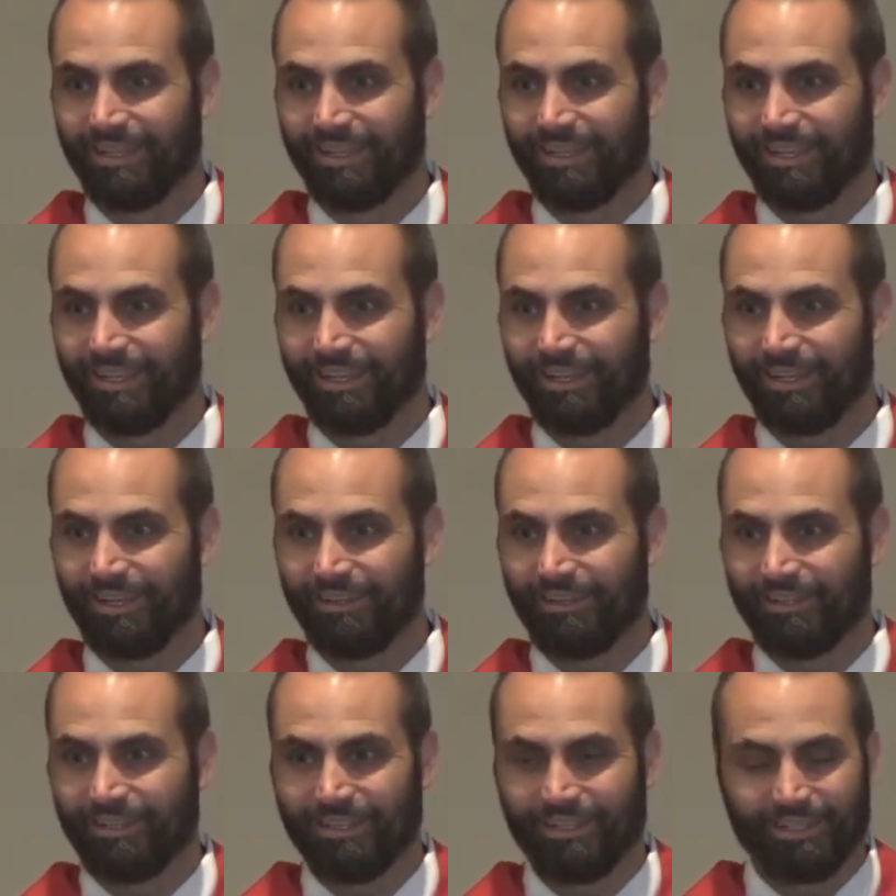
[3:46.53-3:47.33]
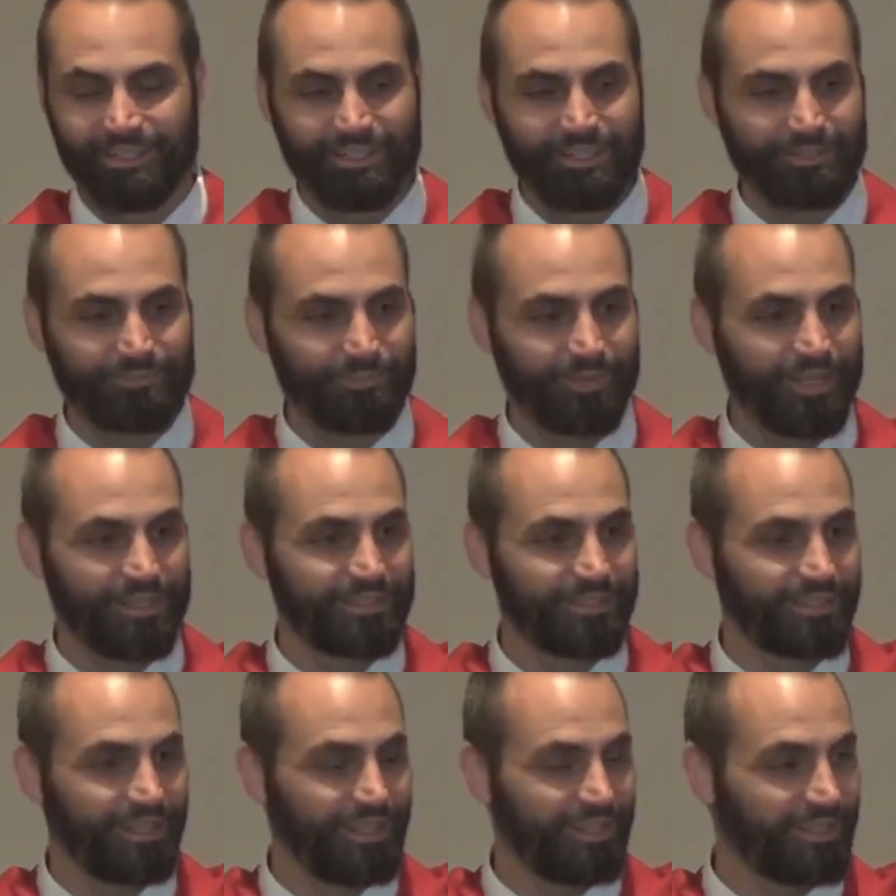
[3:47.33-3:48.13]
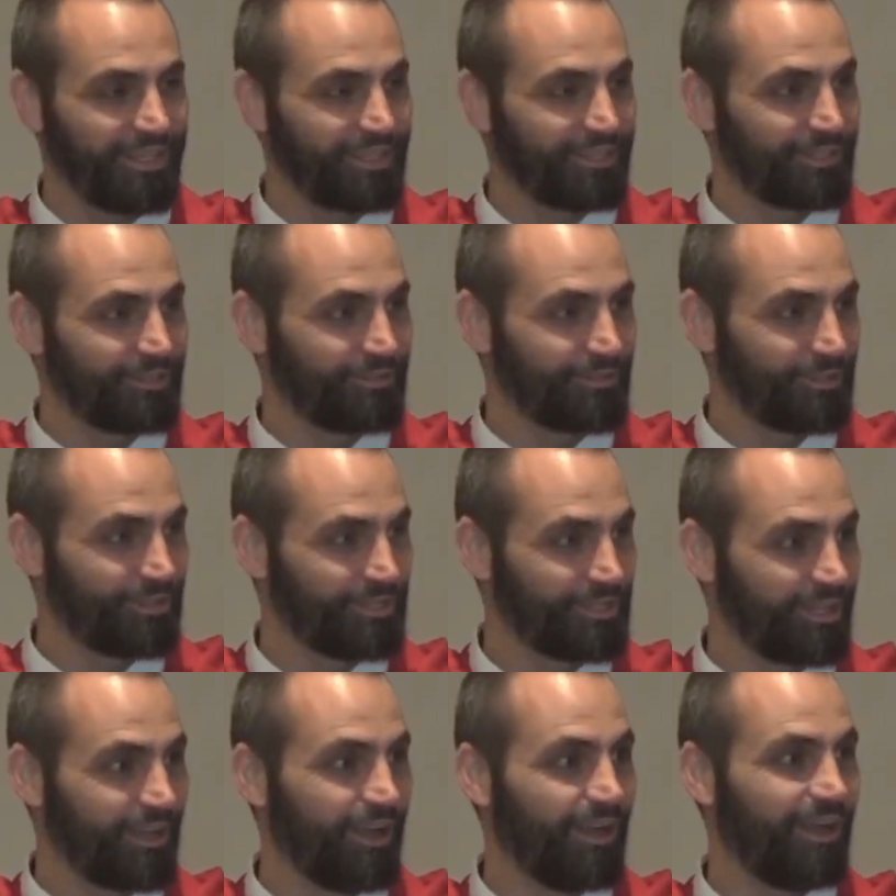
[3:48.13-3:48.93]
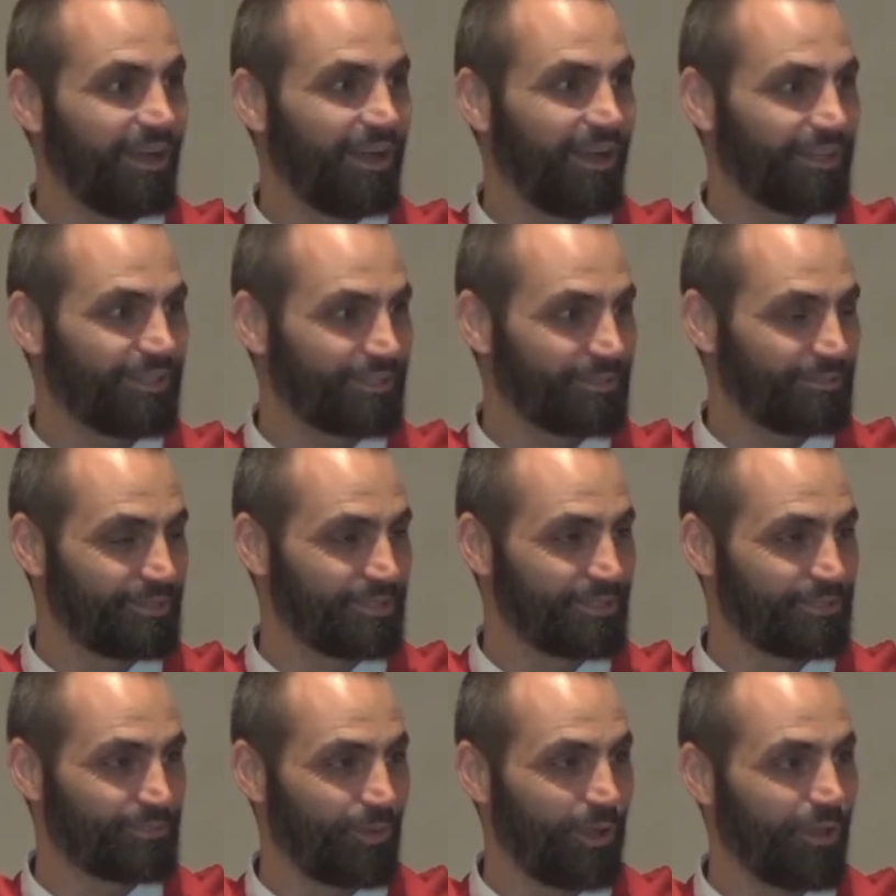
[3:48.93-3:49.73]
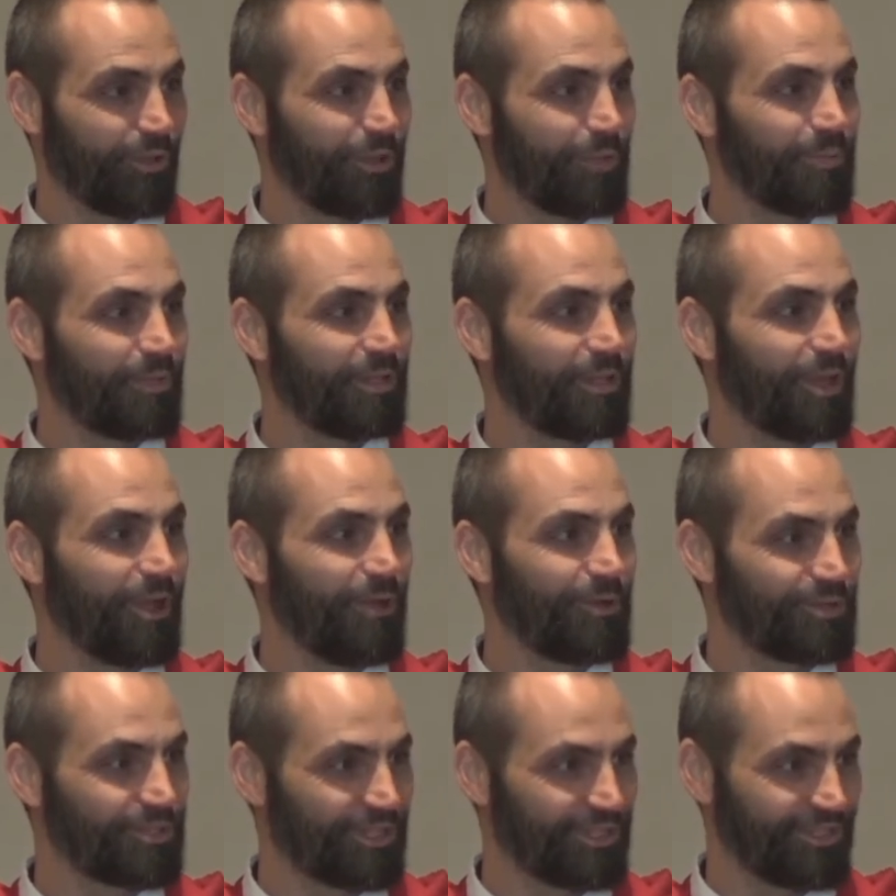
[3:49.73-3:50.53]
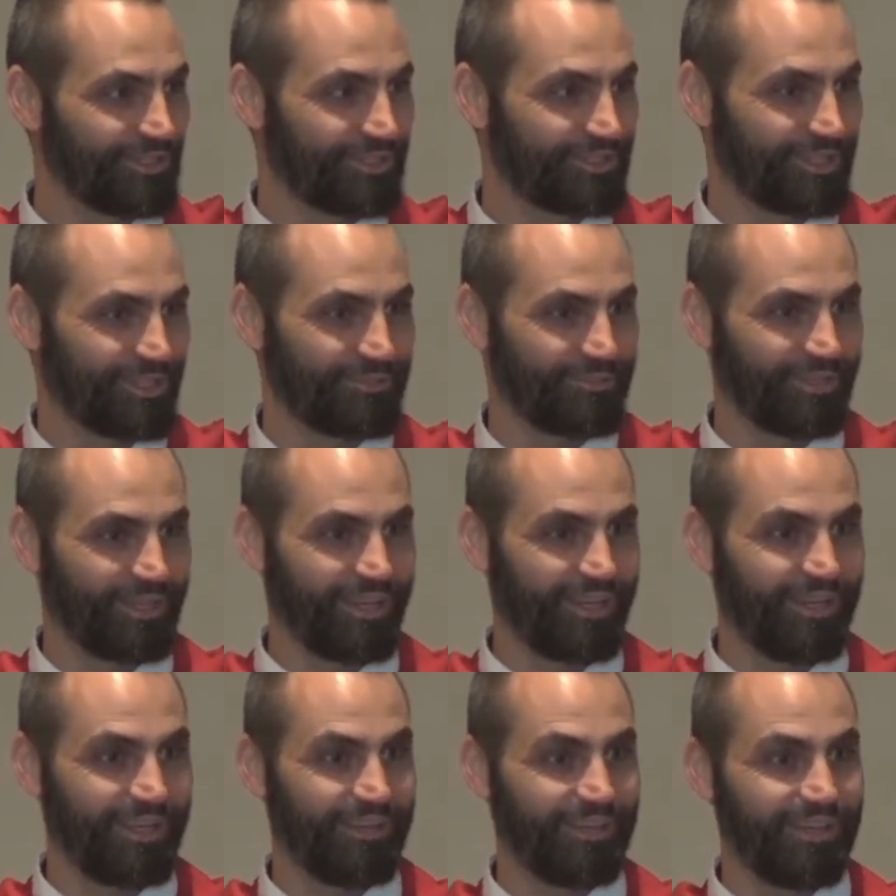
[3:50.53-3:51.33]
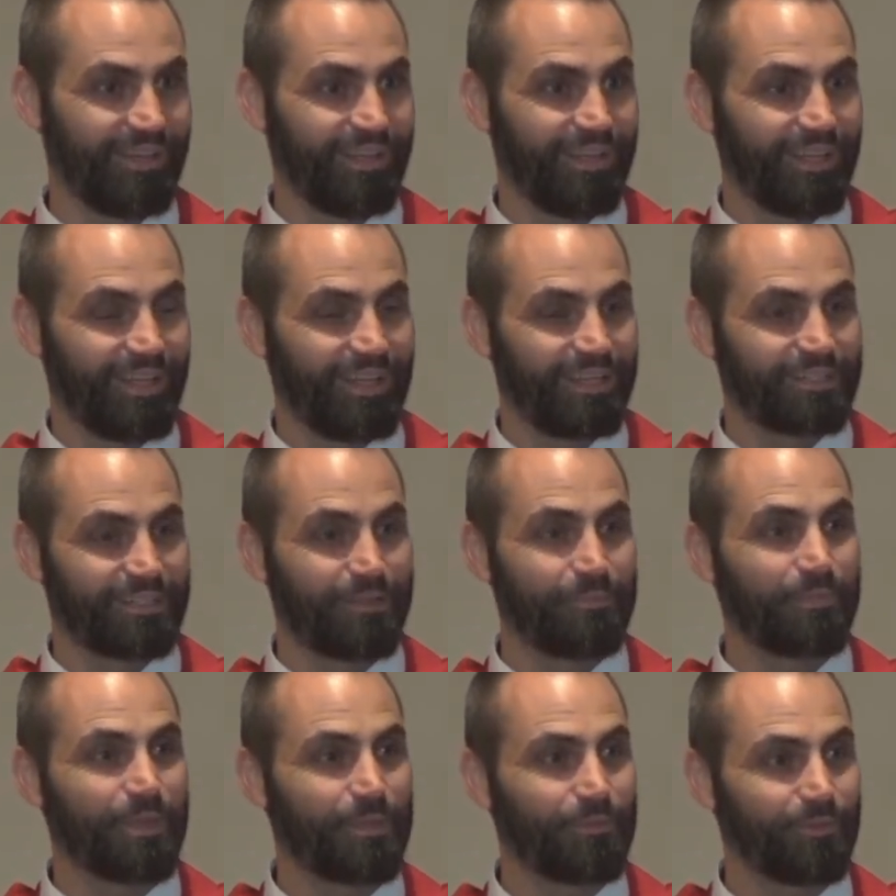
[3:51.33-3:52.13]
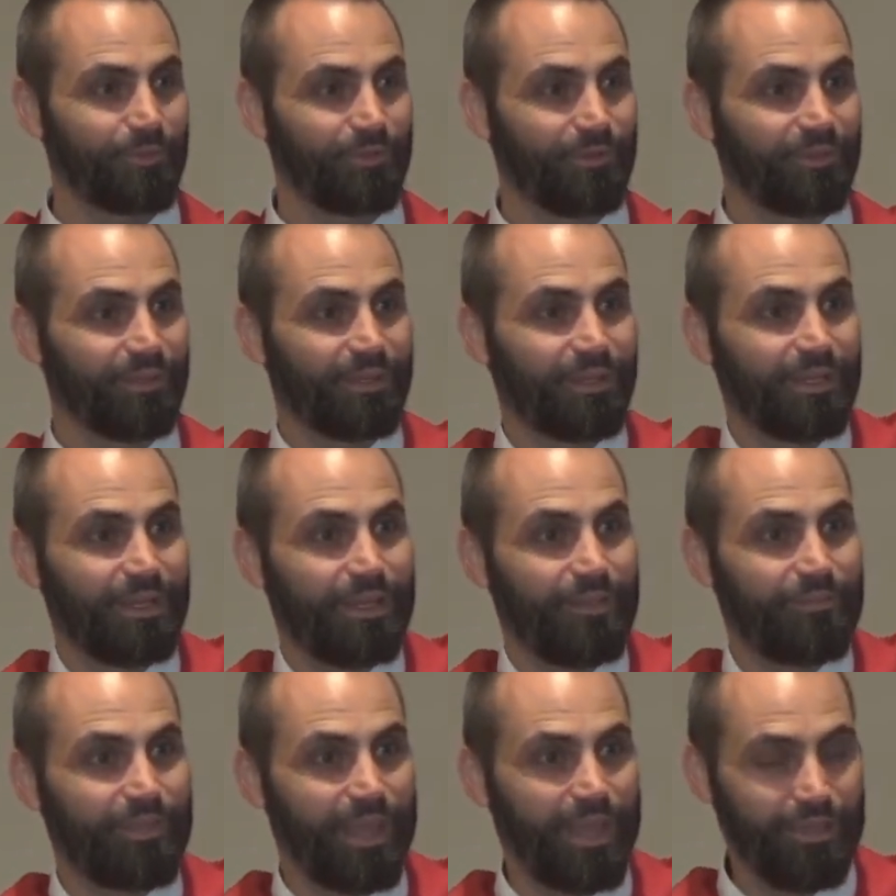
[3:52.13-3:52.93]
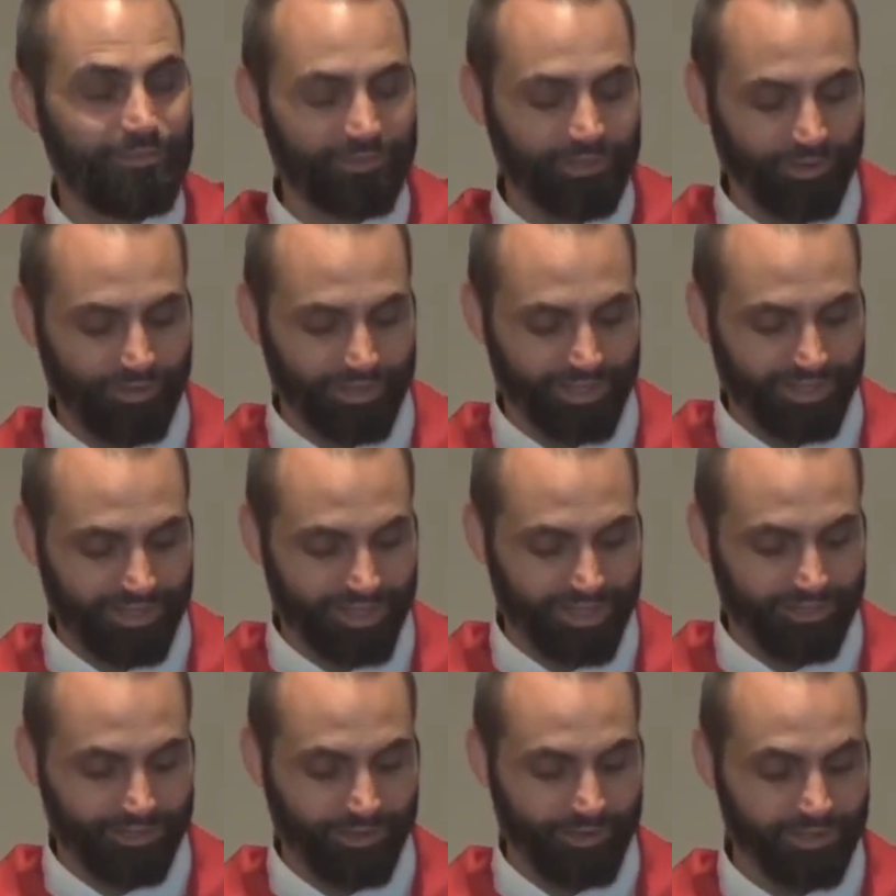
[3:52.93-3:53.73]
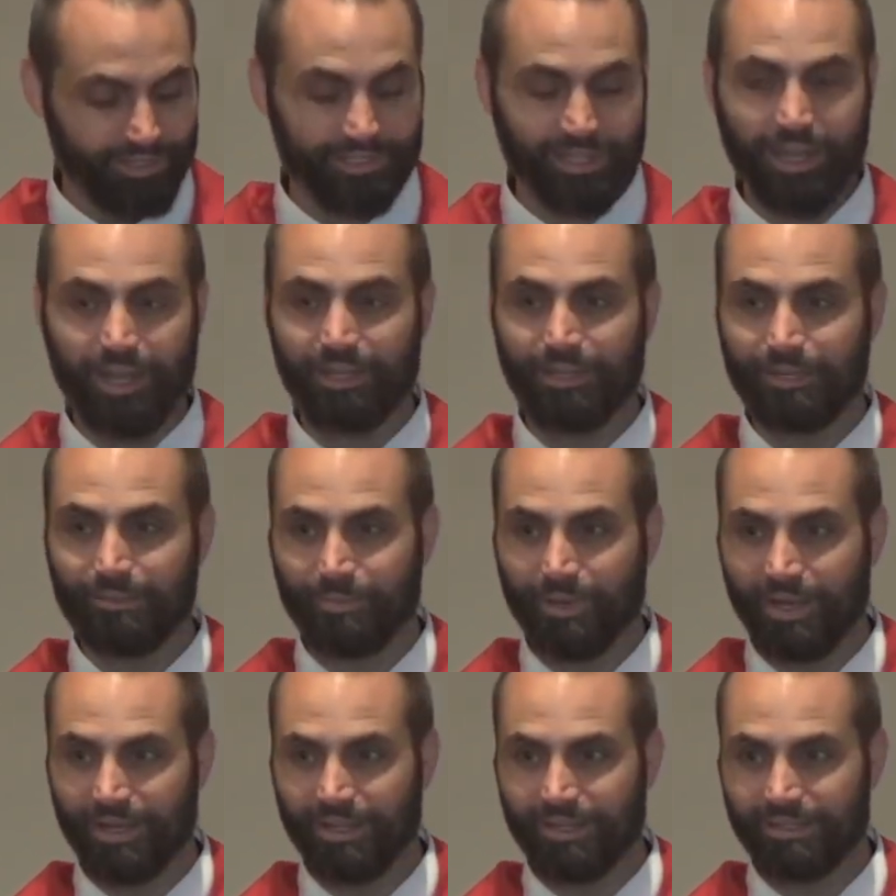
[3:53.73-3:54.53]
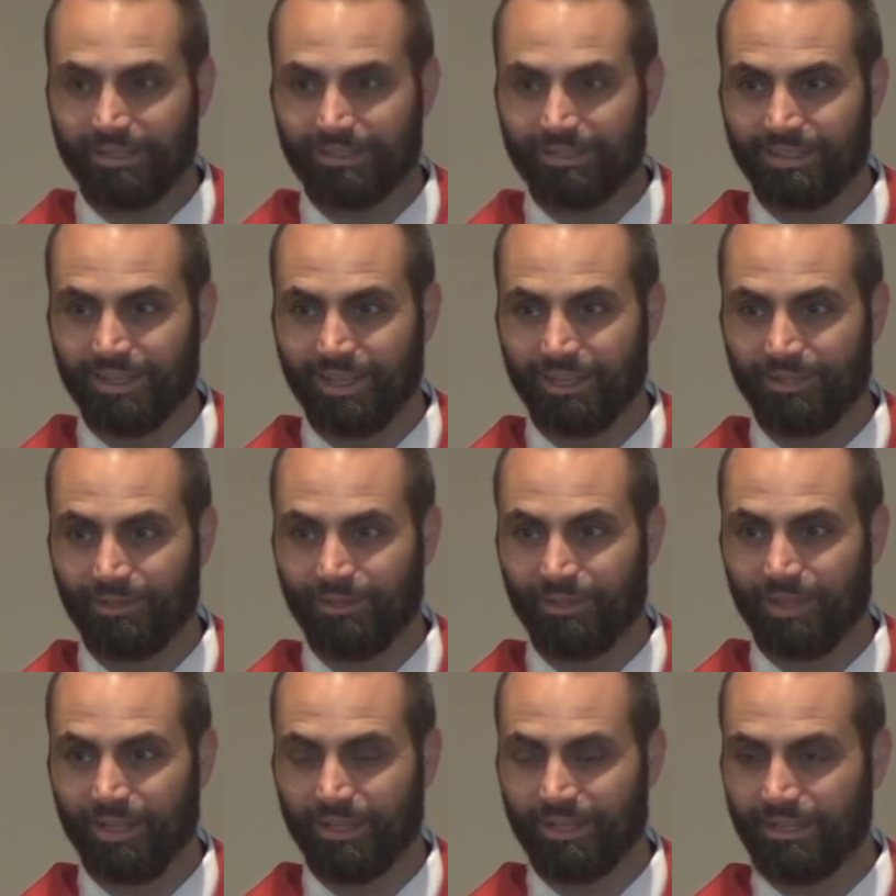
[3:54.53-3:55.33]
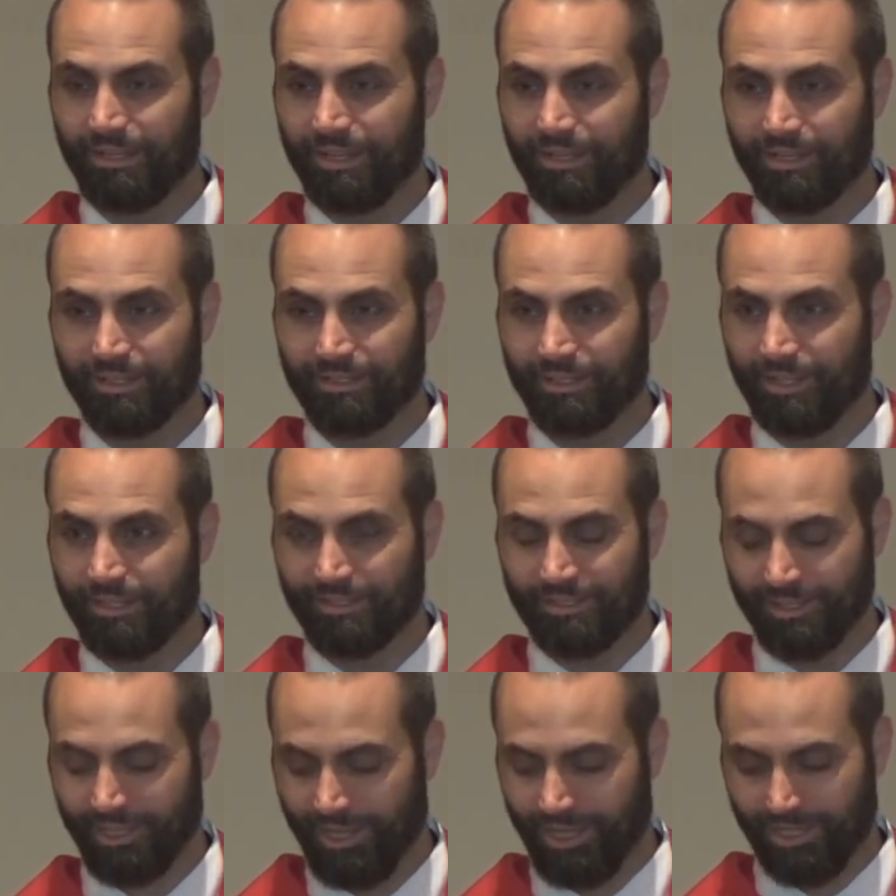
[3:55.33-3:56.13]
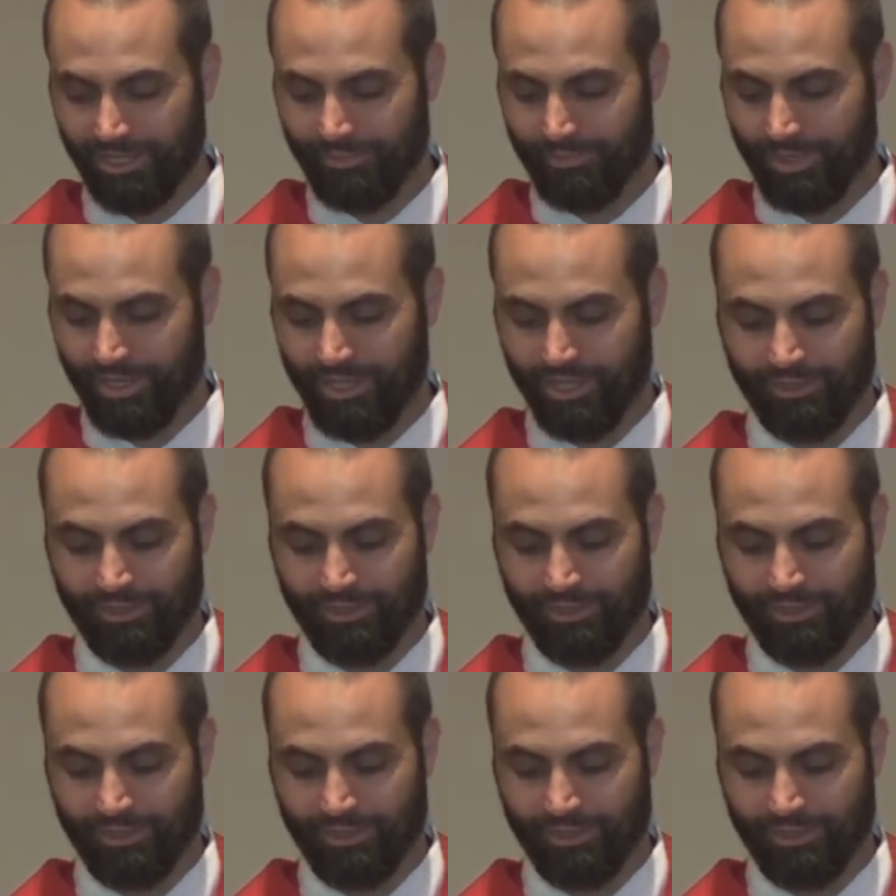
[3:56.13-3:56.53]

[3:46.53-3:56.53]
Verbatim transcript: You know, this place they think is gone. It's going to be swallowed up in the ocean or something, you know. Some people, if they haven't already gone, they're already talking about it. I know a lot of young adults talking about it.